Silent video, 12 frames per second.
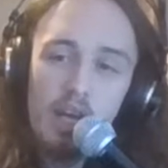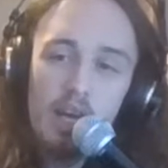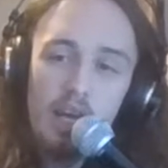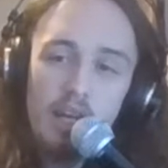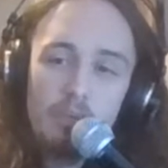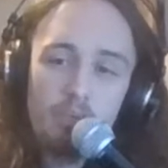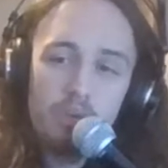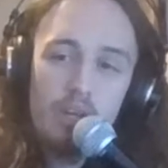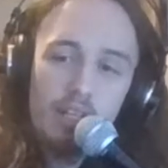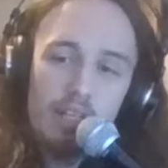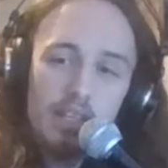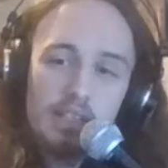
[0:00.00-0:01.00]
any
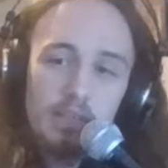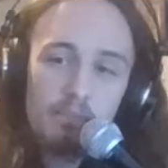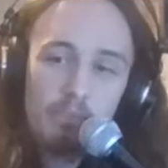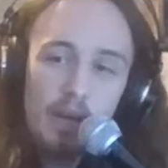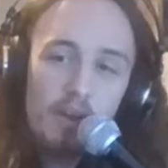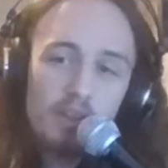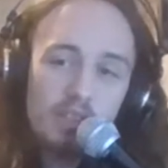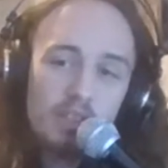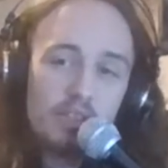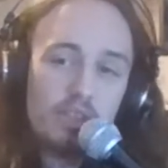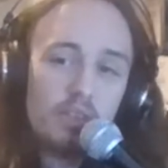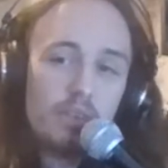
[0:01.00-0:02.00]
practice that parents
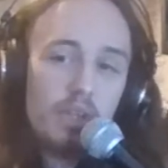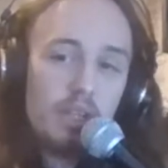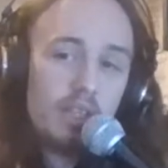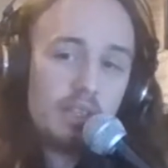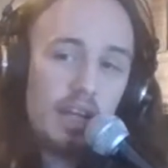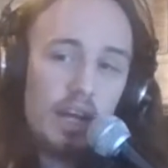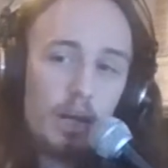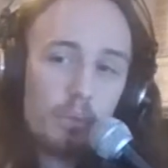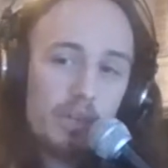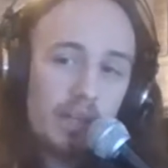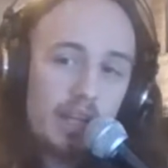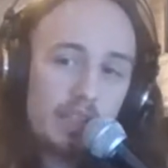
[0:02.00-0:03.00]
can do to
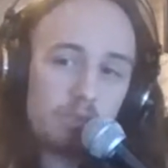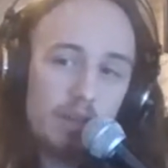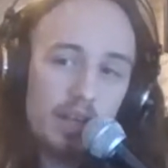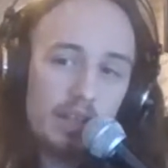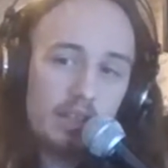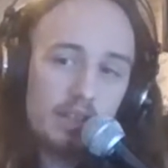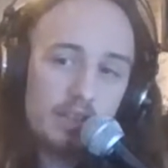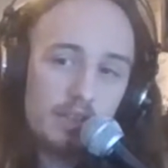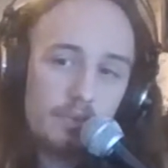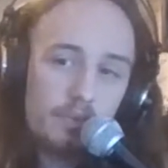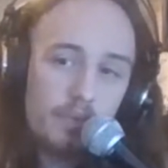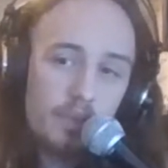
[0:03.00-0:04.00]
help kids practice?
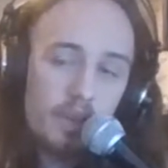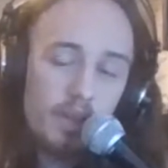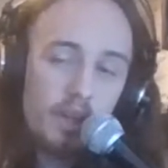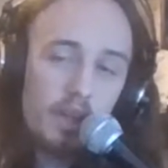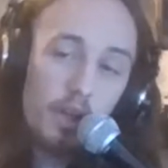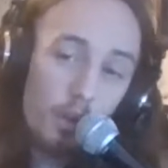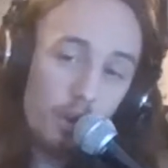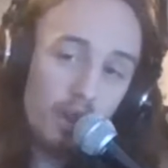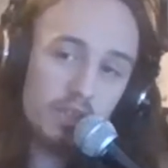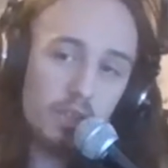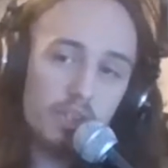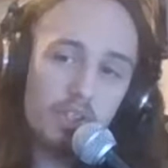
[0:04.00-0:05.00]
No
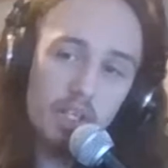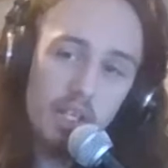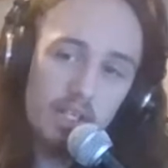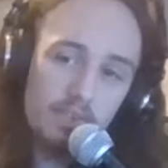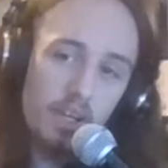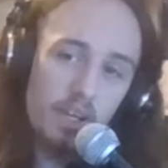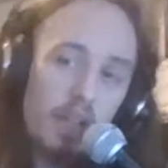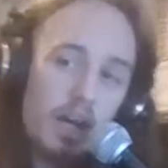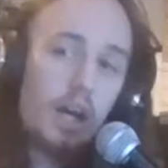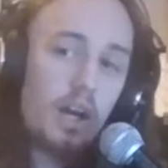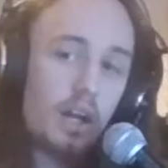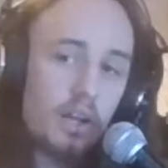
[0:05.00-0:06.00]
worries, George. Okay, that's fine.
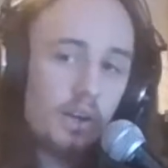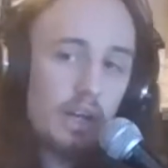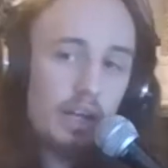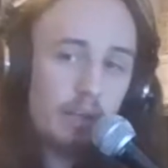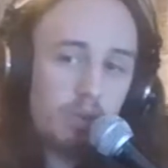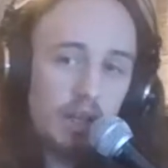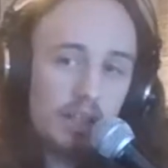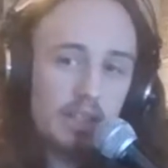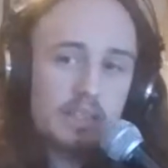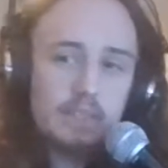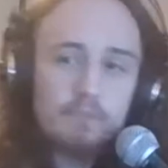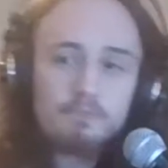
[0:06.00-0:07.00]
Okay, any
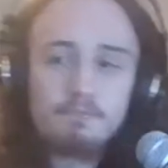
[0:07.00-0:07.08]
practice?